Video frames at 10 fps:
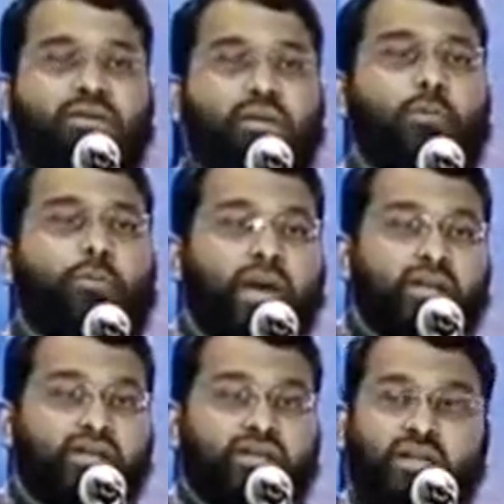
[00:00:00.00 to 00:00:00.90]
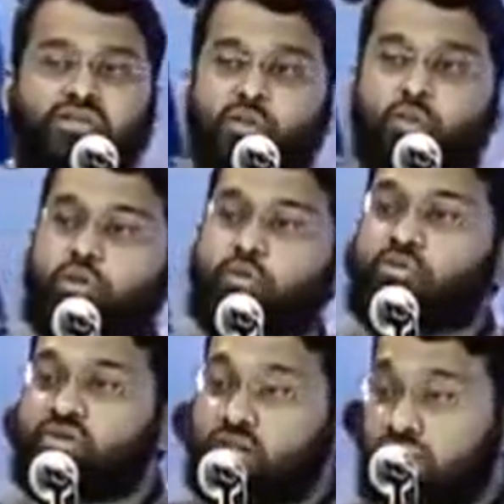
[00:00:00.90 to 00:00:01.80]
the repentance of the one who
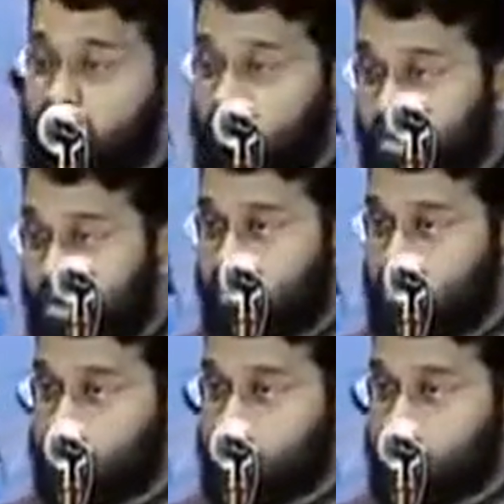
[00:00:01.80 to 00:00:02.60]
sinned in the night.